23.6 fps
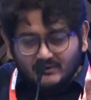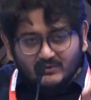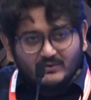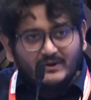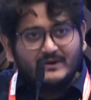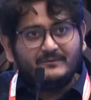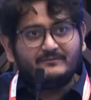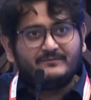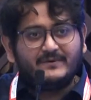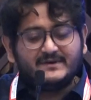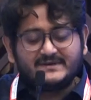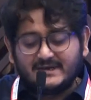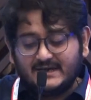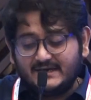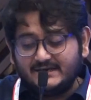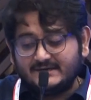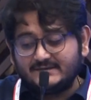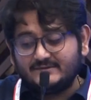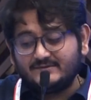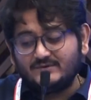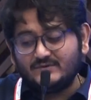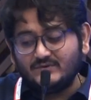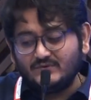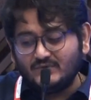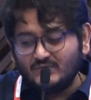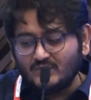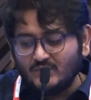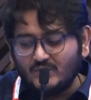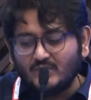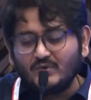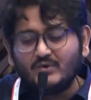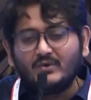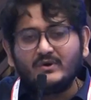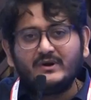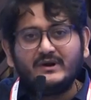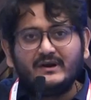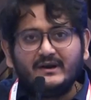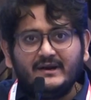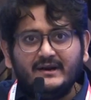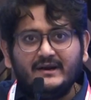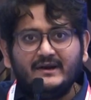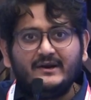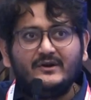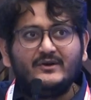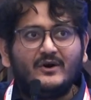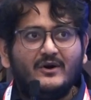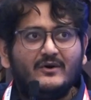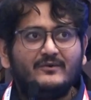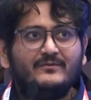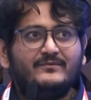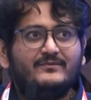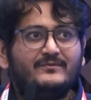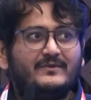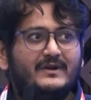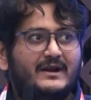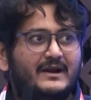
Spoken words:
to emphasize, no need of